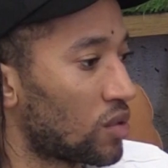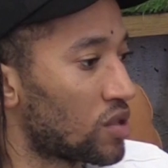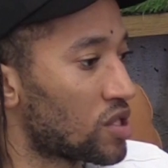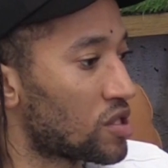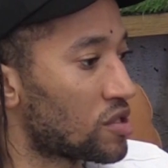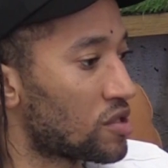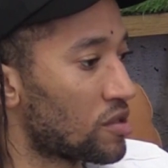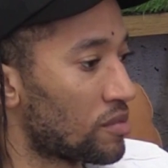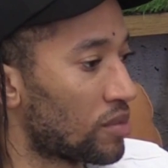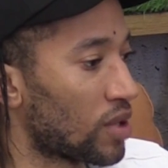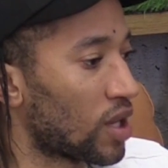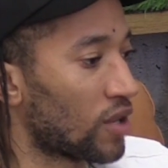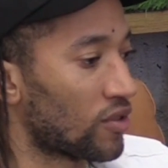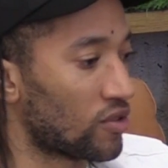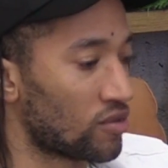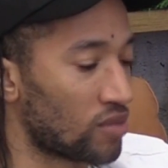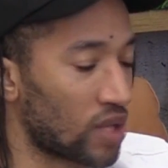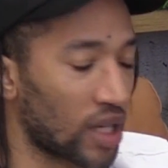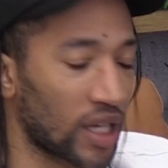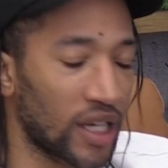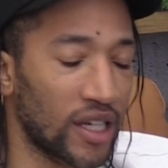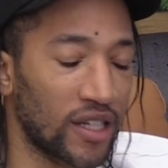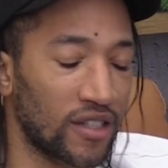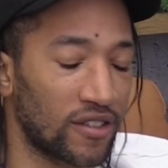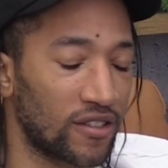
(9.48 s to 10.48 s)
was the birth of
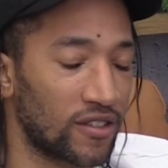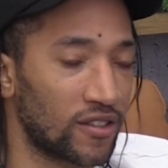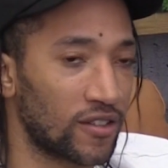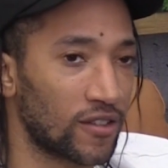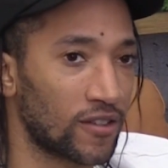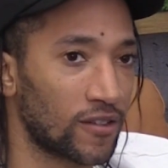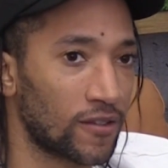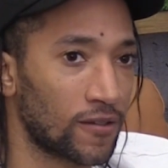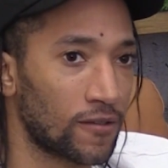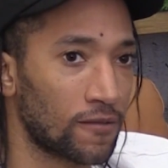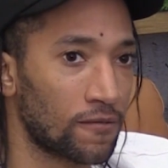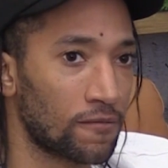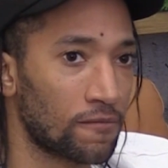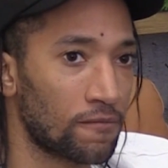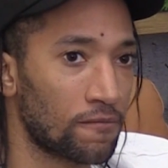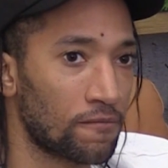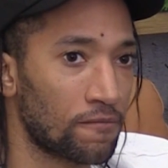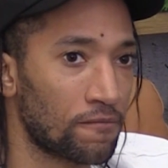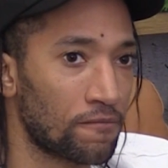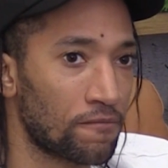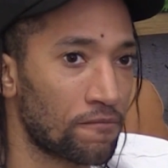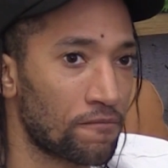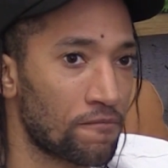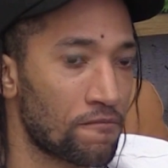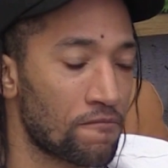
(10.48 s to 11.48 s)
my kids.
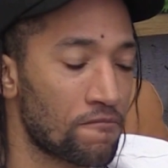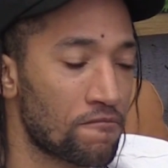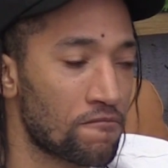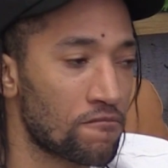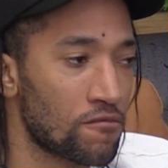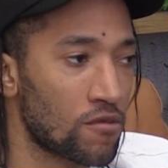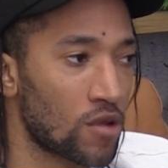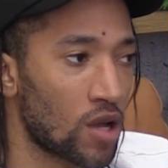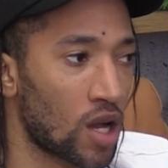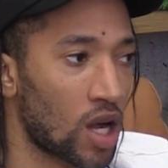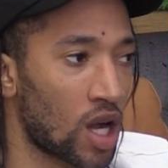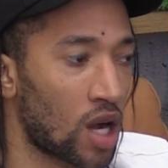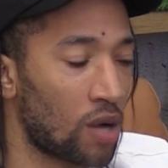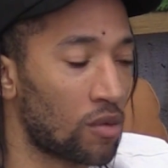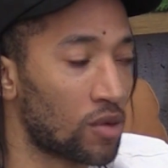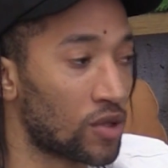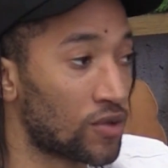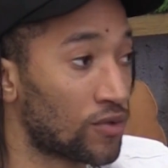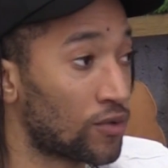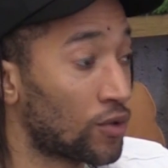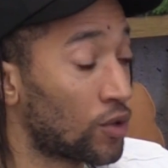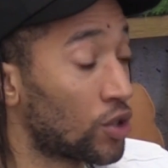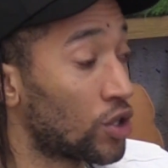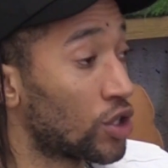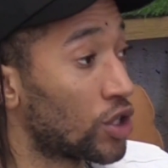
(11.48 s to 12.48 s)
I
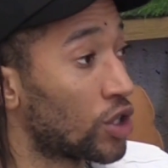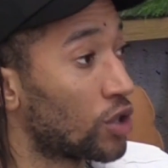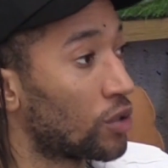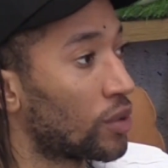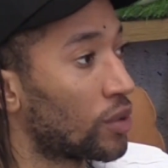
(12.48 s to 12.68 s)
was fully